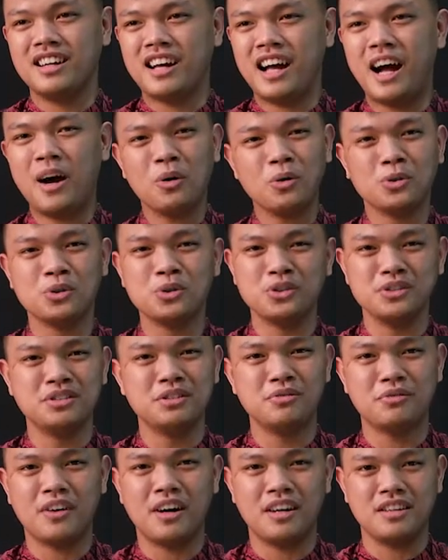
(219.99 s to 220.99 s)
How could you
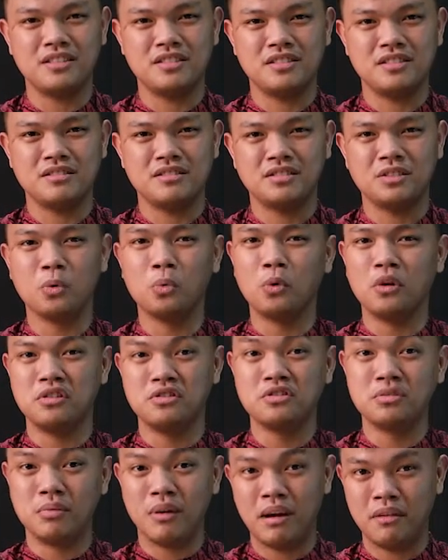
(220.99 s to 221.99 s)
define the
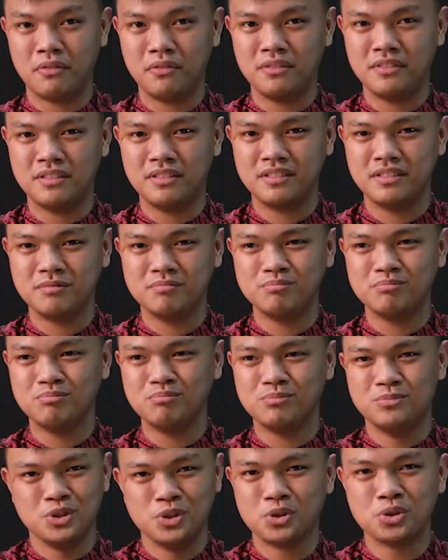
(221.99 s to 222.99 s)
word giraffe?
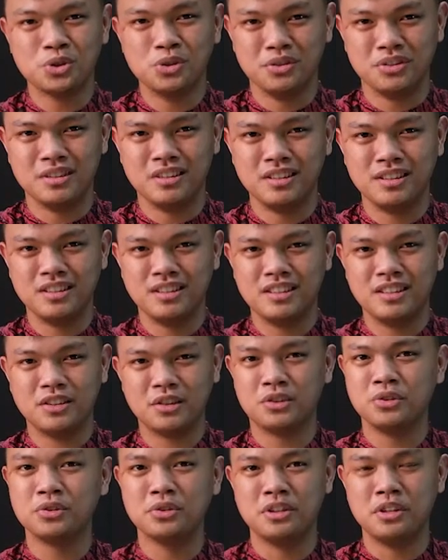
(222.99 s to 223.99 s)
You couldn't
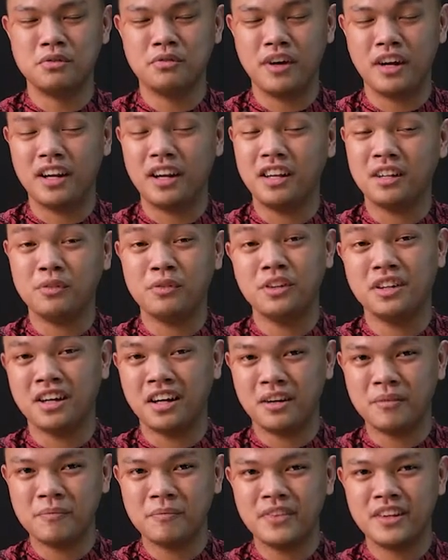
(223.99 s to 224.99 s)
define it any
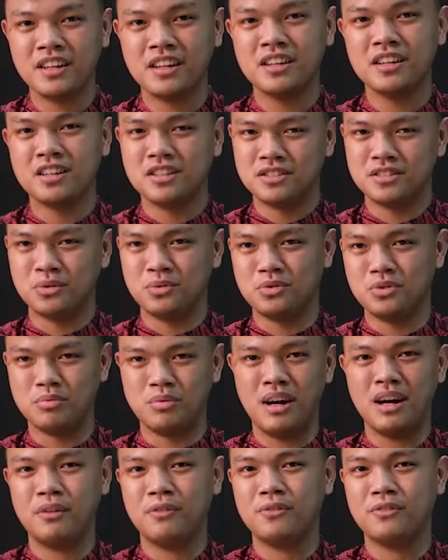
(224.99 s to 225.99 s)
further. So
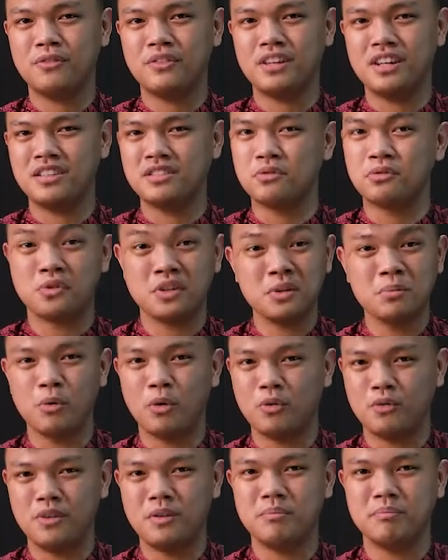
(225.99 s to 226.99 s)
giraffe is a free
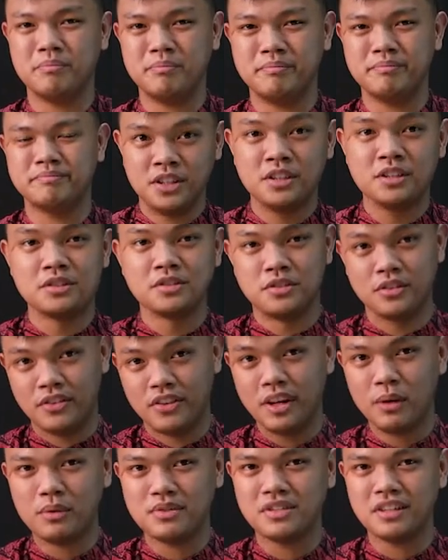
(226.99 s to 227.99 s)
morpheme. So
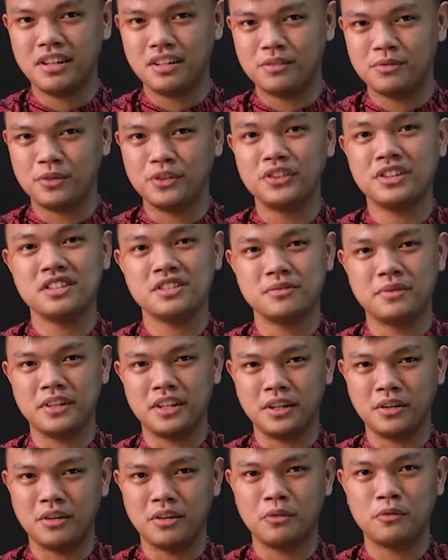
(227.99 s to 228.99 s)
that was it for this
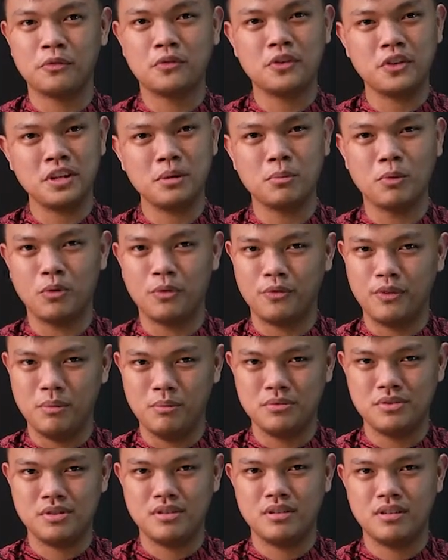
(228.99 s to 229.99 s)
video on free
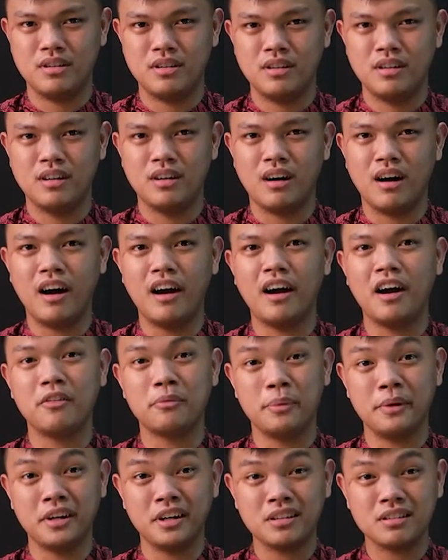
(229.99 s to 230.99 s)
morphemes. I
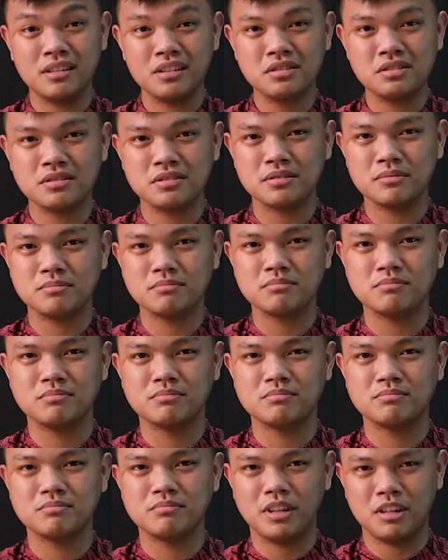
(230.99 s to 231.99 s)
have been Nicholas,
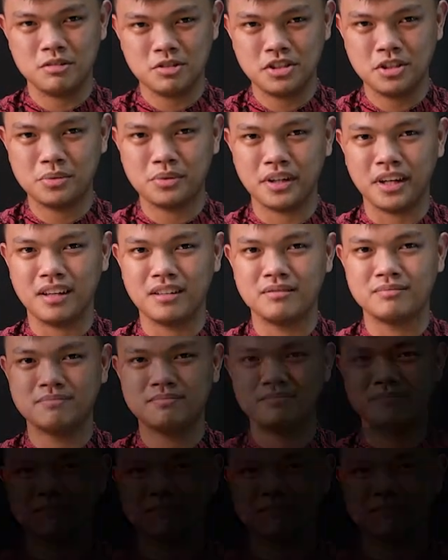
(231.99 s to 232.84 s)
and see you again.